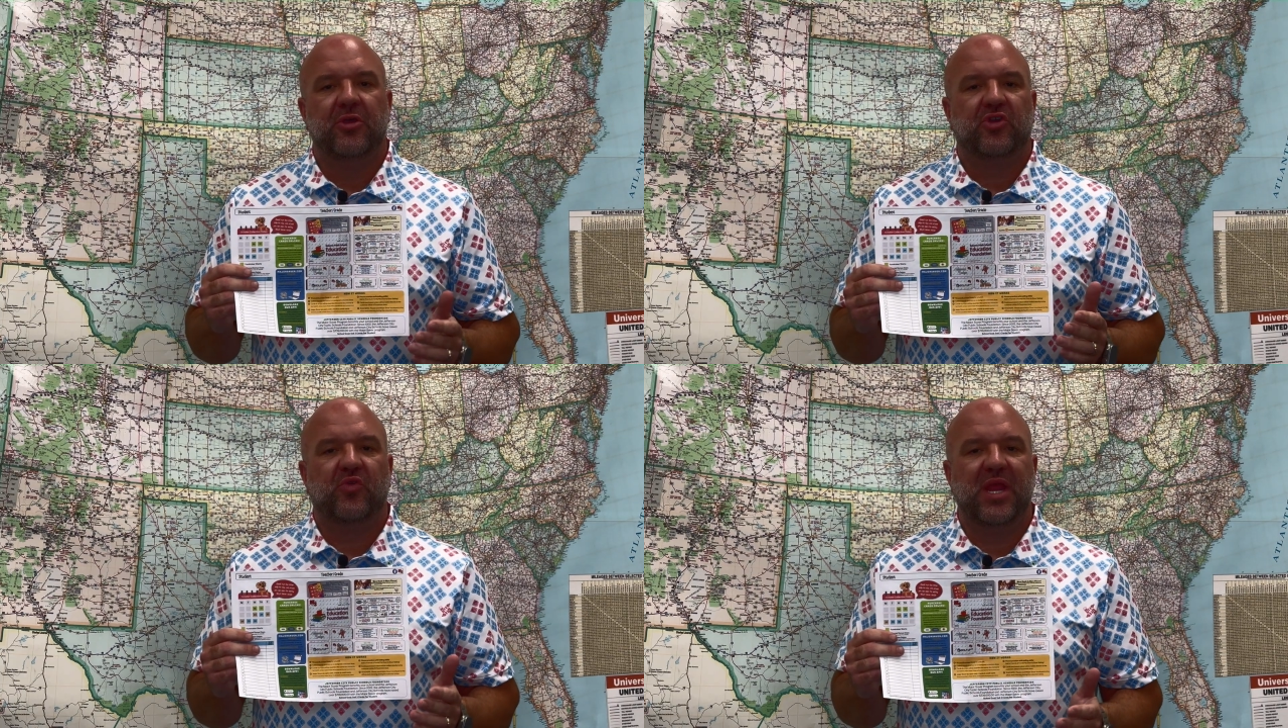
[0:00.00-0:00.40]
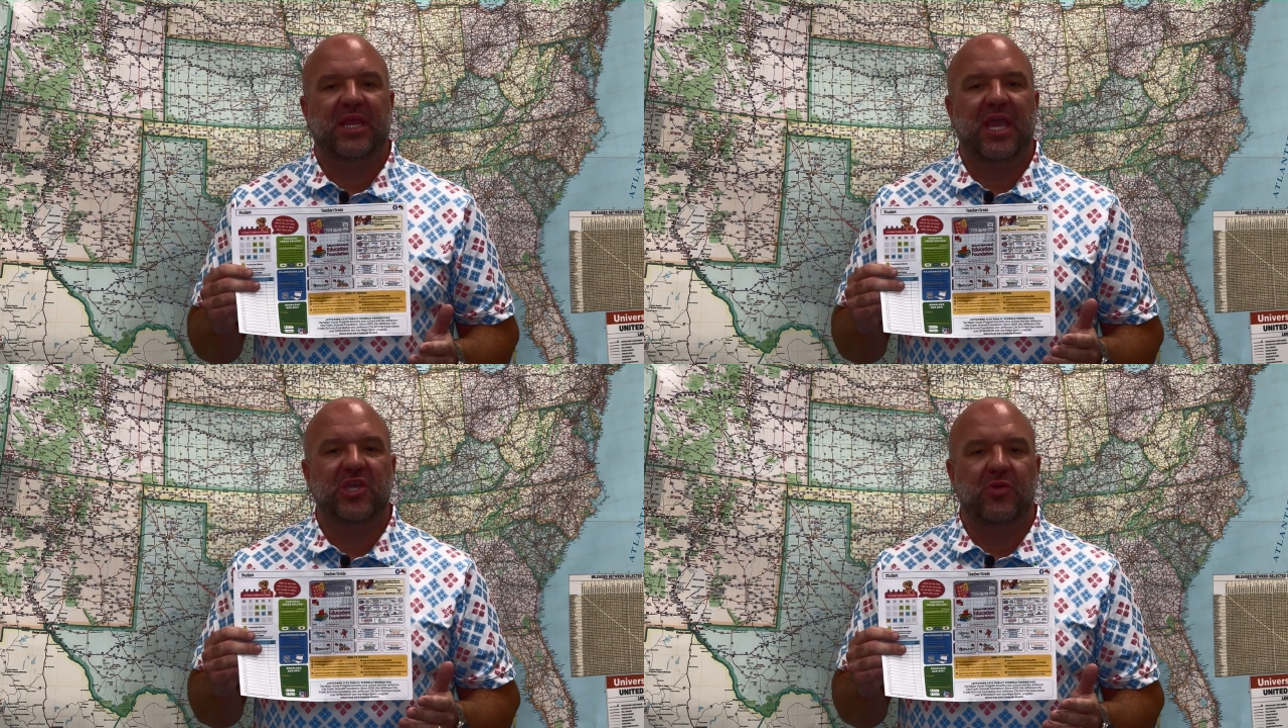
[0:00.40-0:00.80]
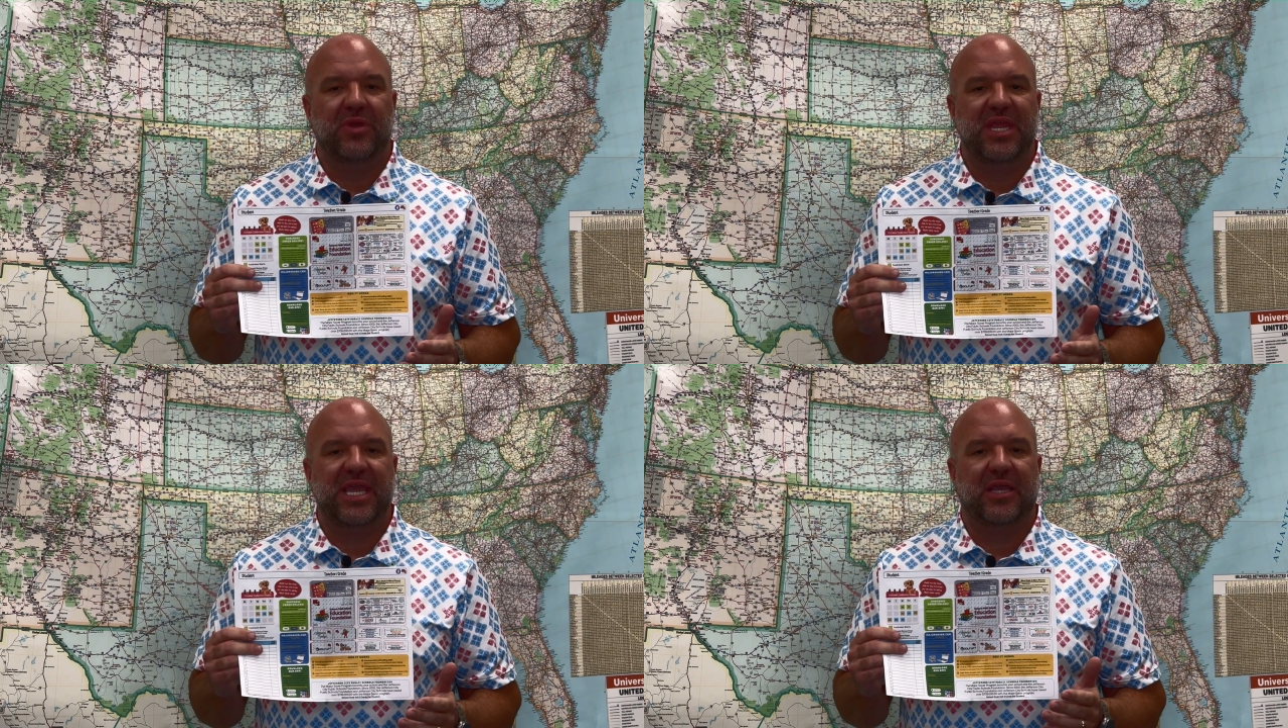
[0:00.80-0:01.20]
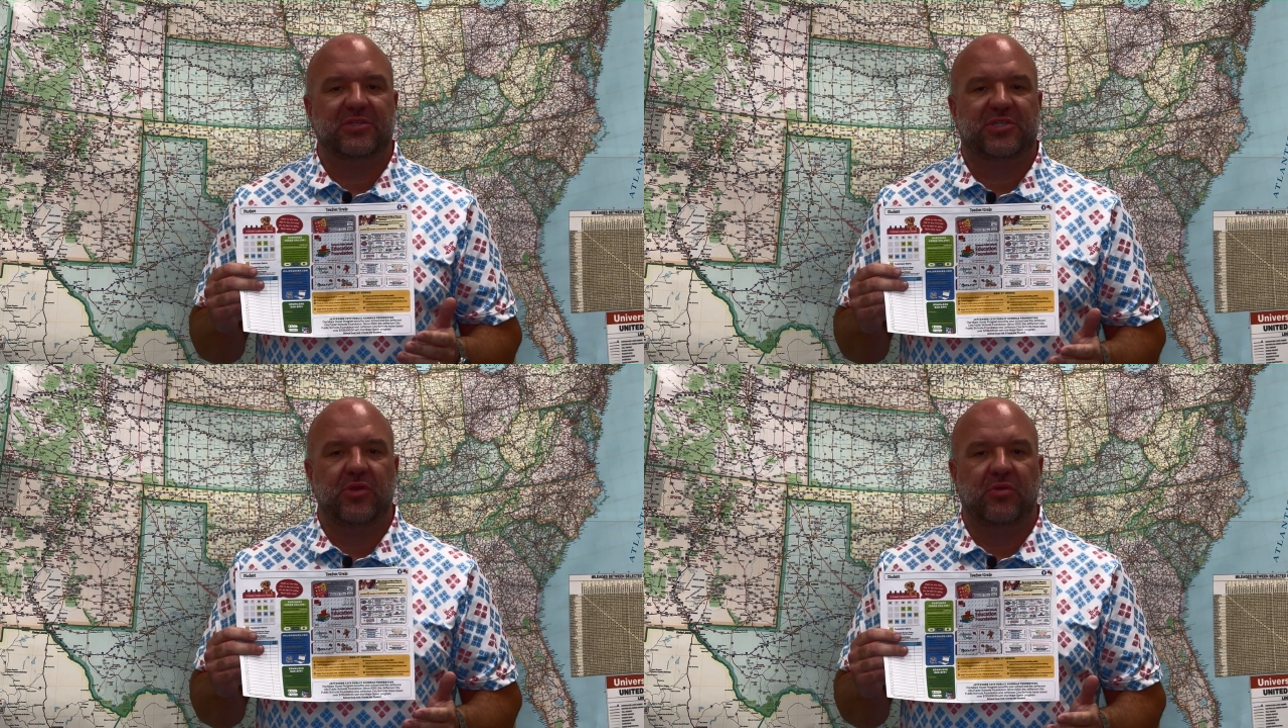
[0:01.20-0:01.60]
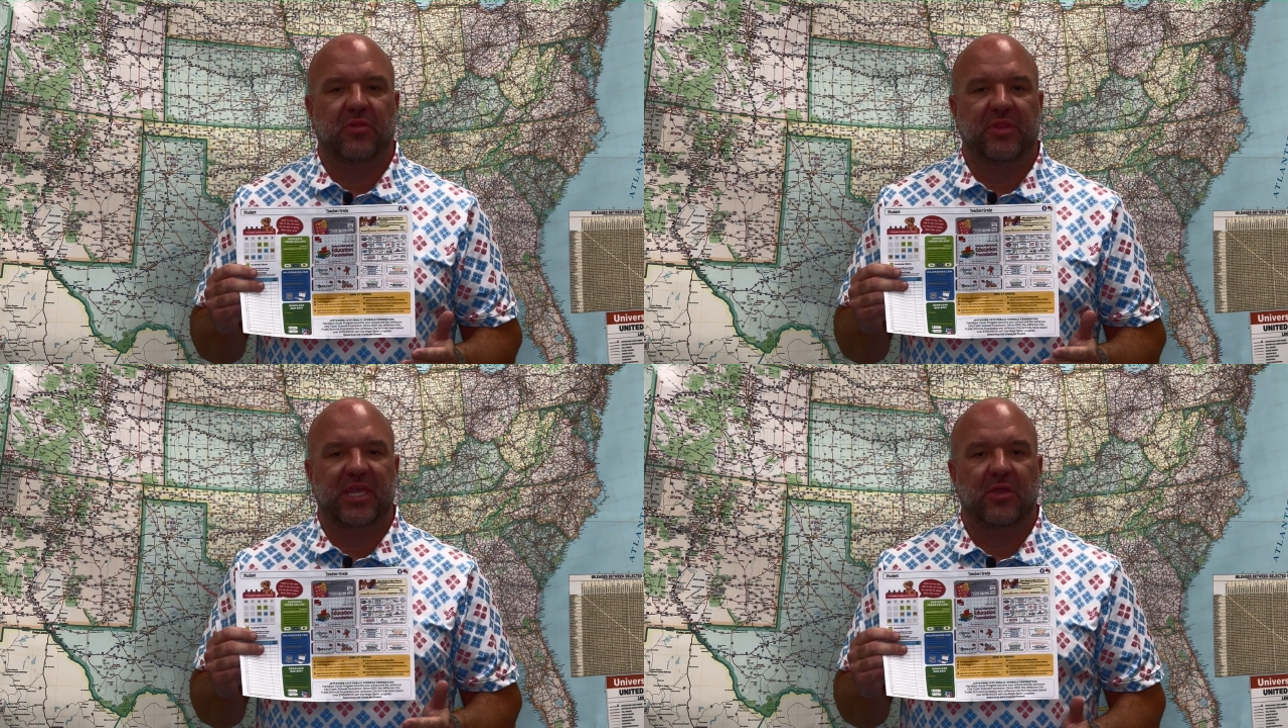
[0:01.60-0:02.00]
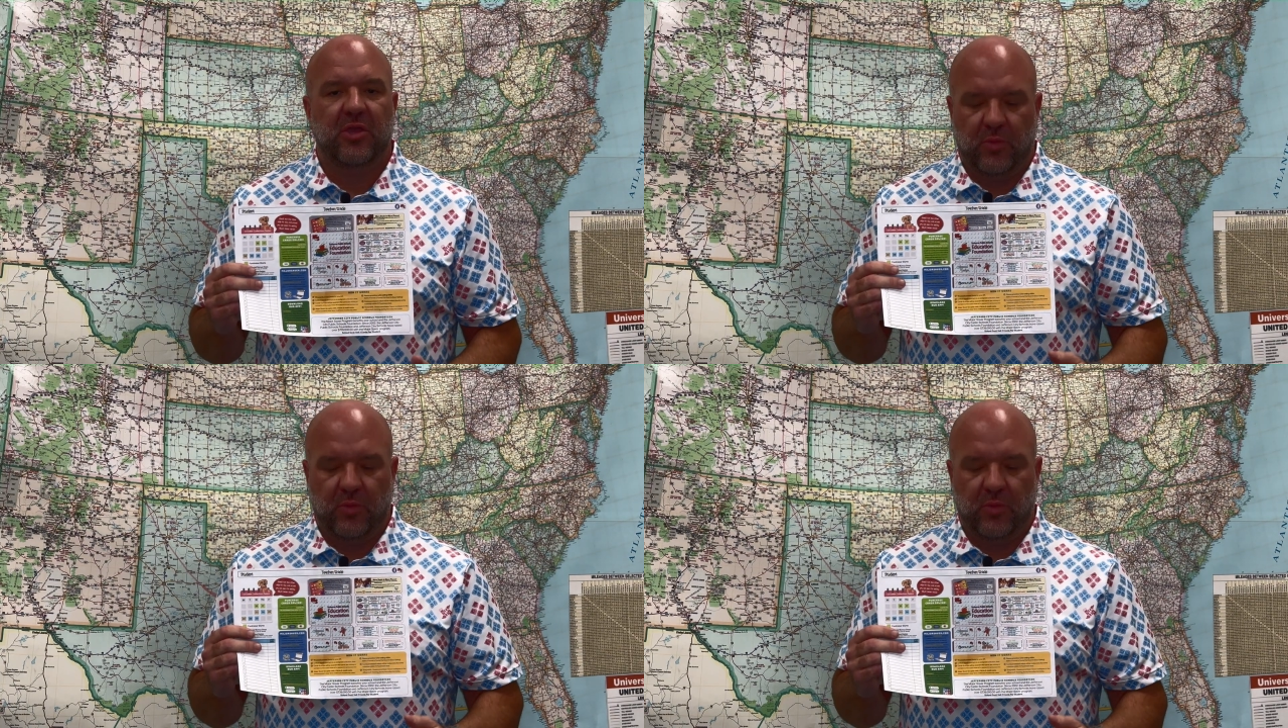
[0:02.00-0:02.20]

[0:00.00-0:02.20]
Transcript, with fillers: creating a unique student link.